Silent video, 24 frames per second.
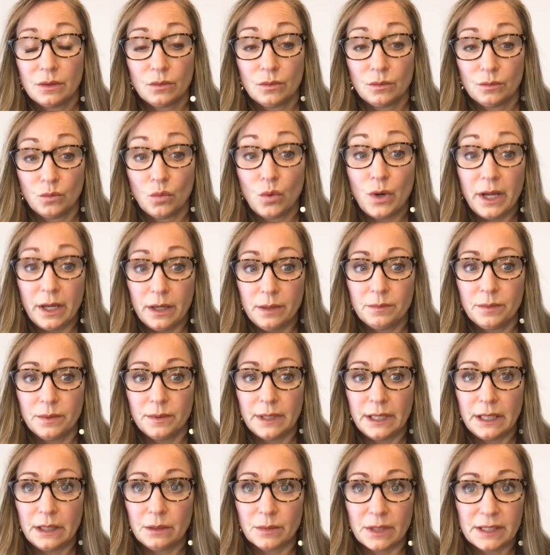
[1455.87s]
we,
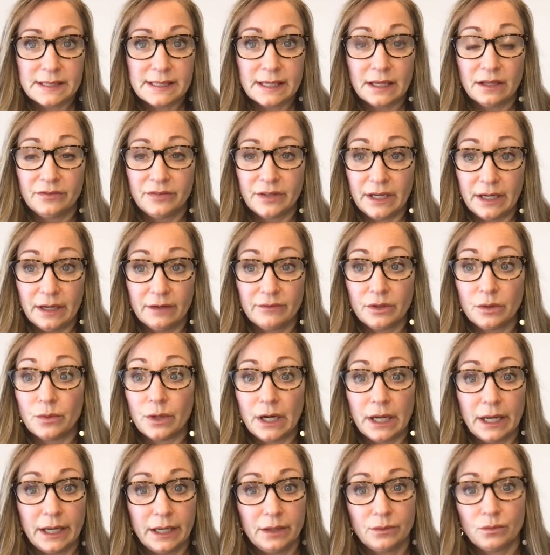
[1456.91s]
meaning myself and everyone
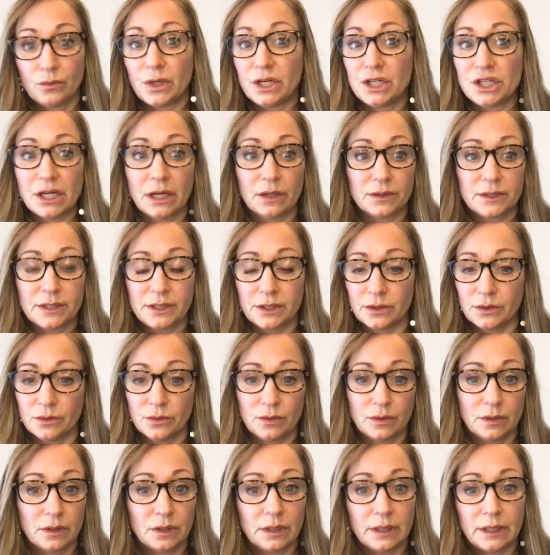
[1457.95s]
I reach out to,
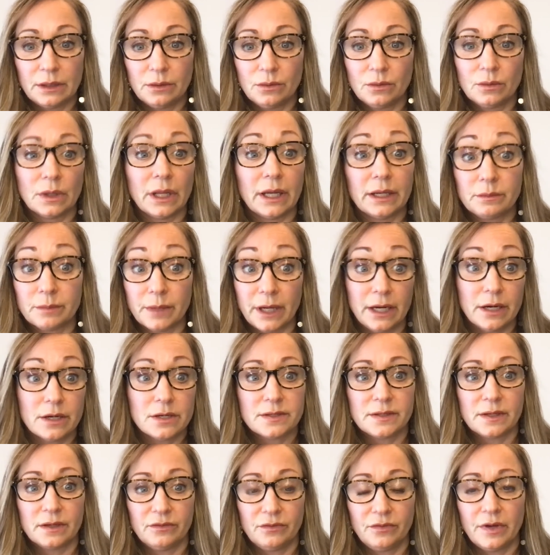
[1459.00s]
like my hair's
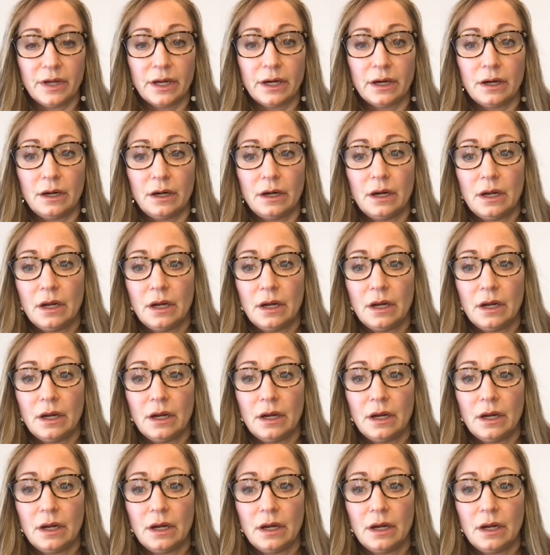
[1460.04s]
on fire,